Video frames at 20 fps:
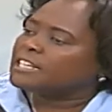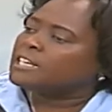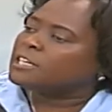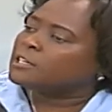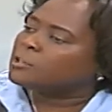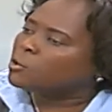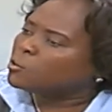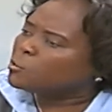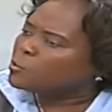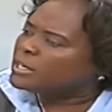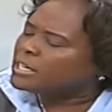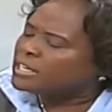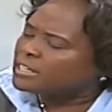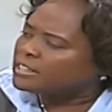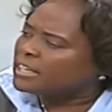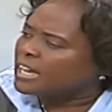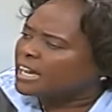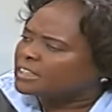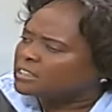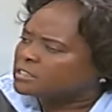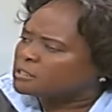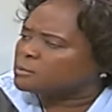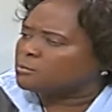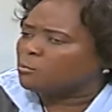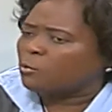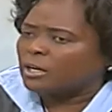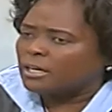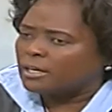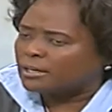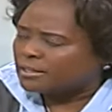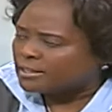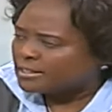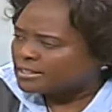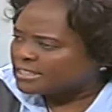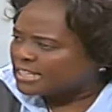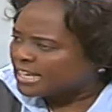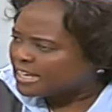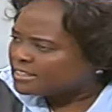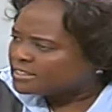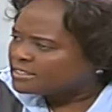including the other smaller
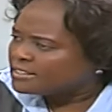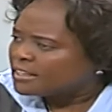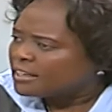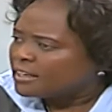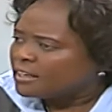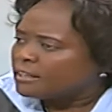sides,